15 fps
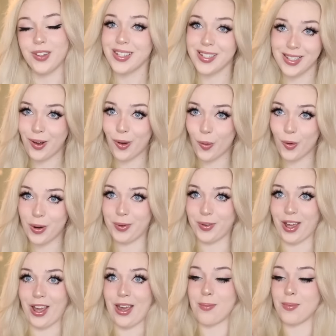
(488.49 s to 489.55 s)
This is a horrible
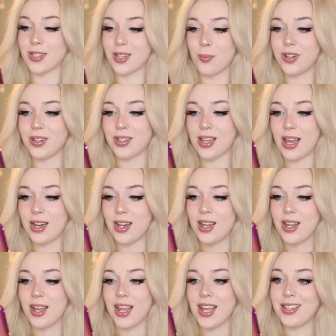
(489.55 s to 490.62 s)
game. Someone said,
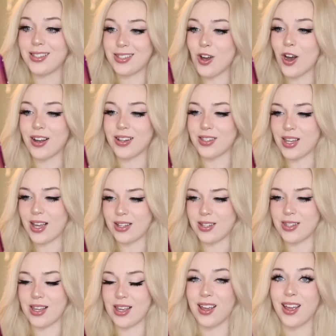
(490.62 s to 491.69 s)
is not
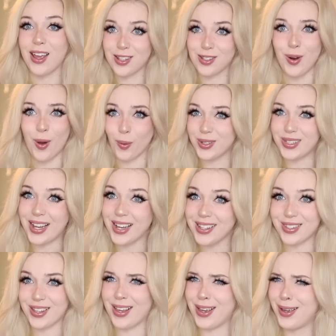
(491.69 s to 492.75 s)
sexy. Is no
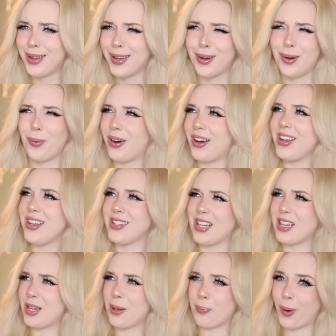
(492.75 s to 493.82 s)
sexy. What? Is
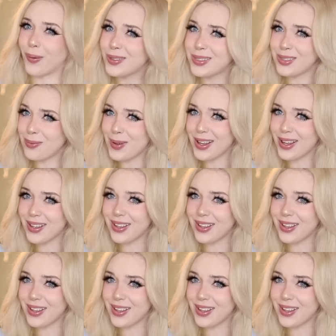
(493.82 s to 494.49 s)
it supposed to be?